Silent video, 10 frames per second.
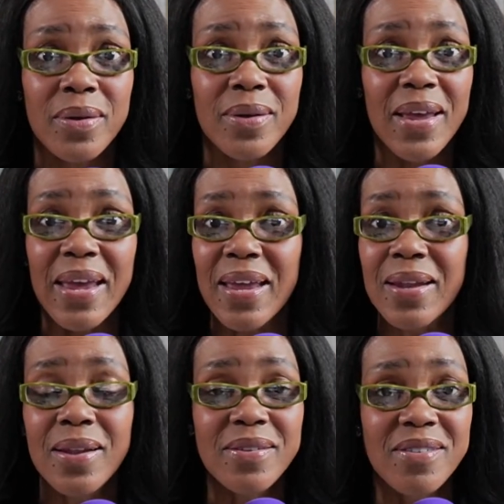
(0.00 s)
In
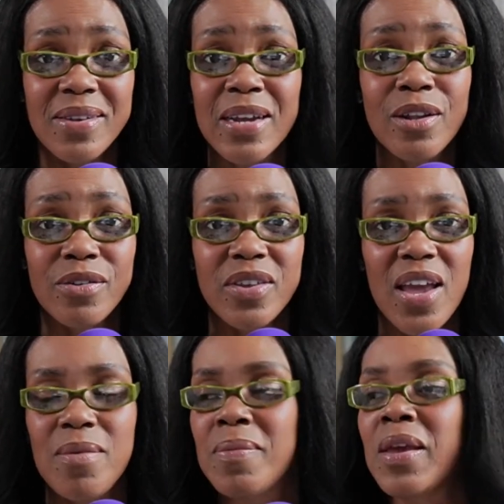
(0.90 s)
the Steelers
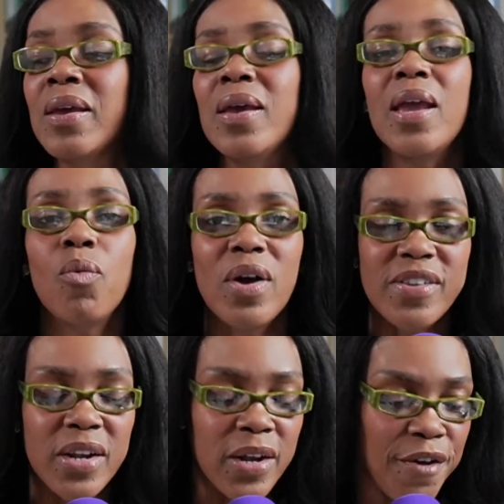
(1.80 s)
game, it
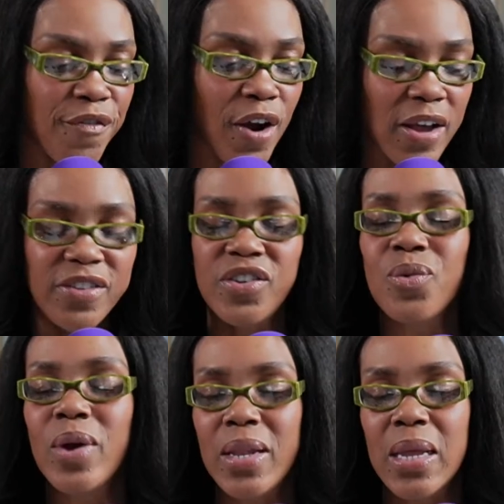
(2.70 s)
wasn't enough for us to
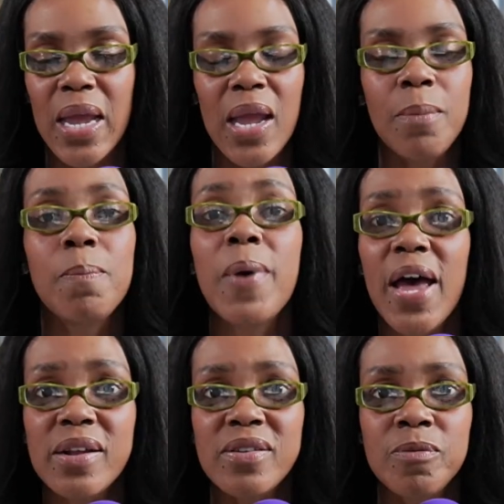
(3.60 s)
win the game,
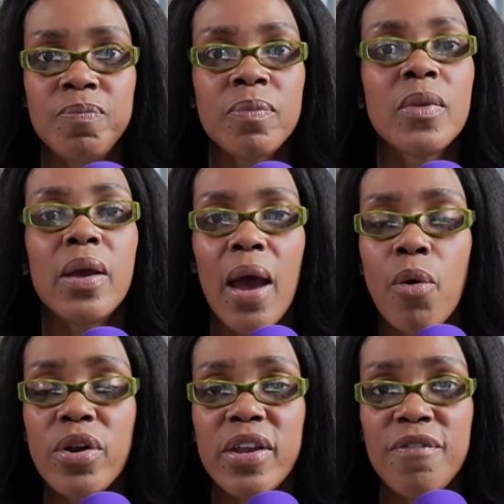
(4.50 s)
but
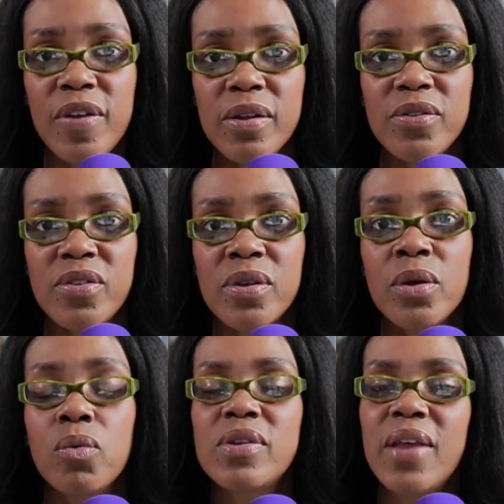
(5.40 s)
our defense
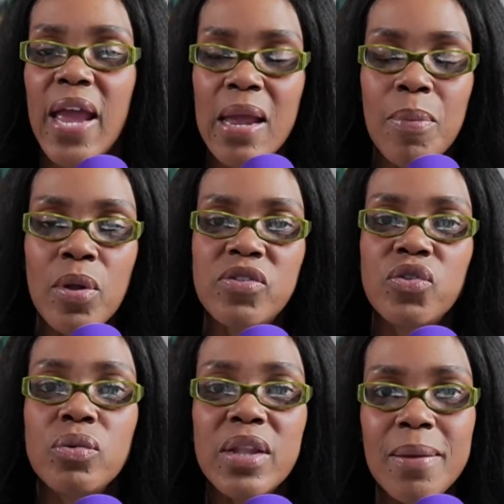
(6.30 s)
was able
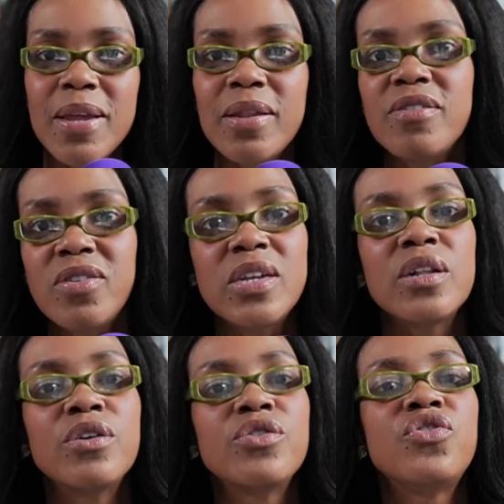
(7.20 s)
to limit the
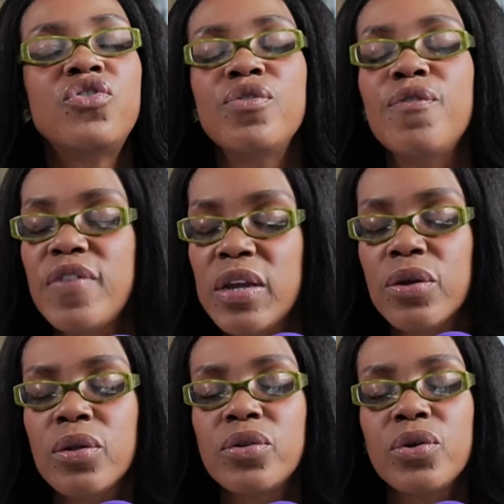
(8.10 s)
Steelers to
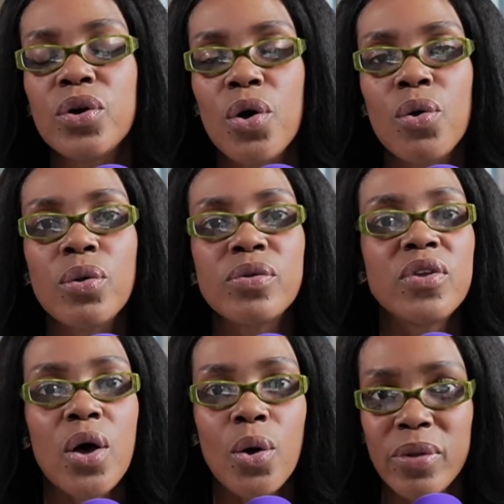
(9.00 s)
field goals
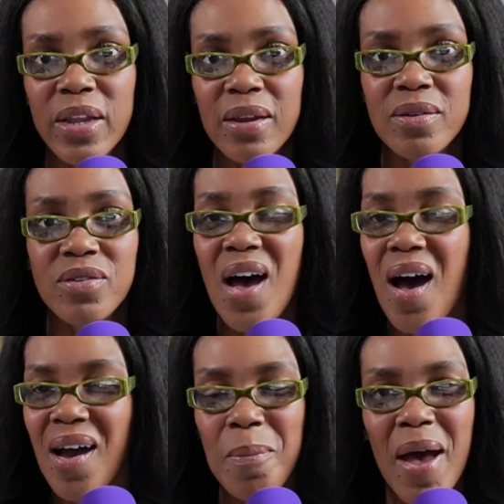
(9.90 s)
only.
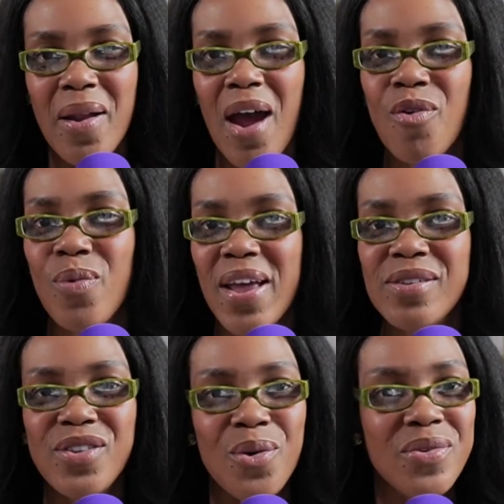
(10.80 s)
Talk about our red
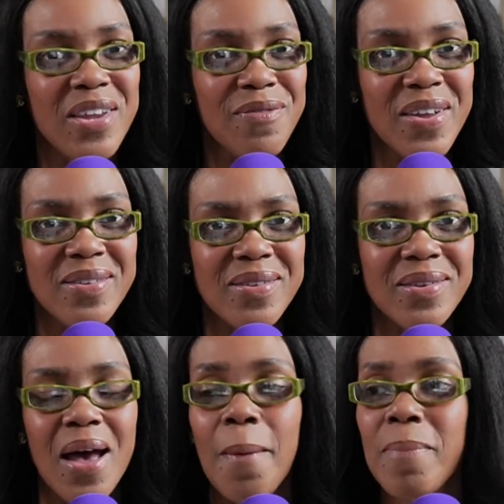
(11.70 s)
zone defense.
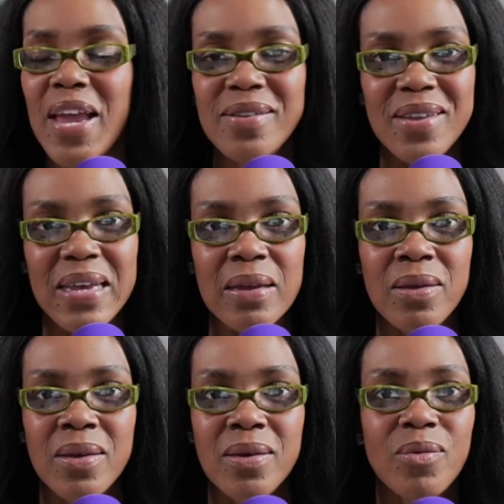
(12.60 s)
Amazing.
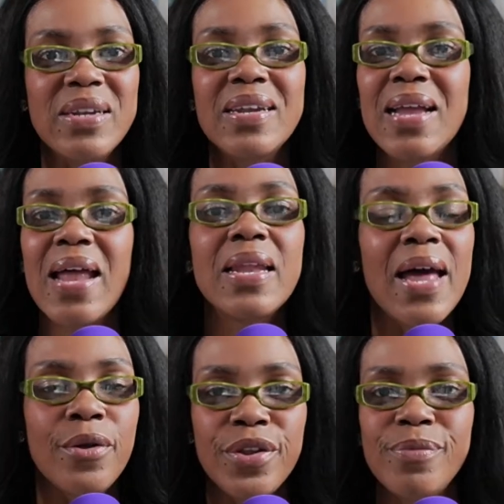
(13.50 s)
We did not
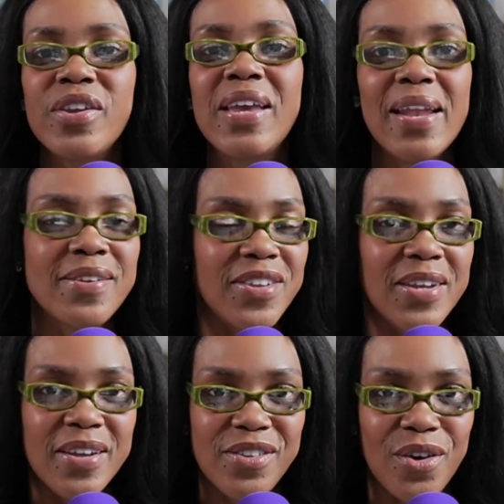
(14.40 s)
allow them to get into the
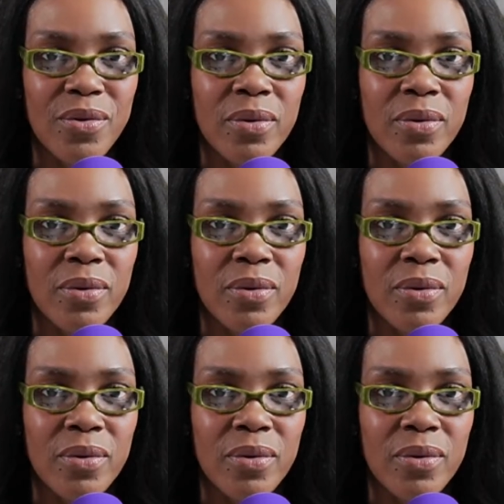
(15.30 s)
end zone.